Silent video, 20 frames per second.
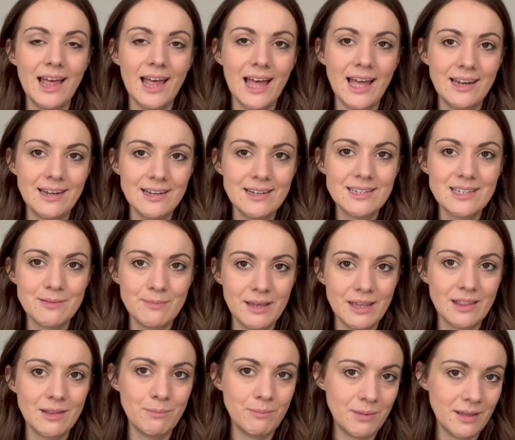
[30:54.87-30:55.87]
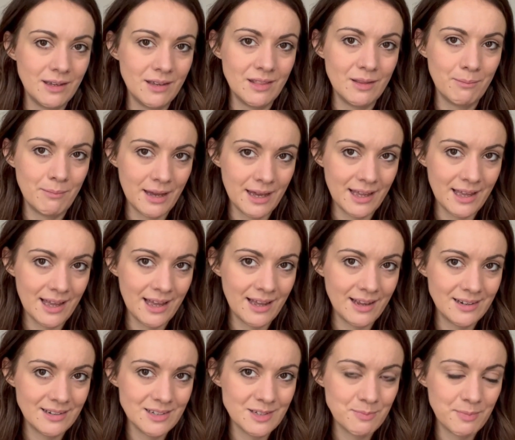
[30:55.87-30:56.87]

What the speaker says: I need to make them bigger than my hand,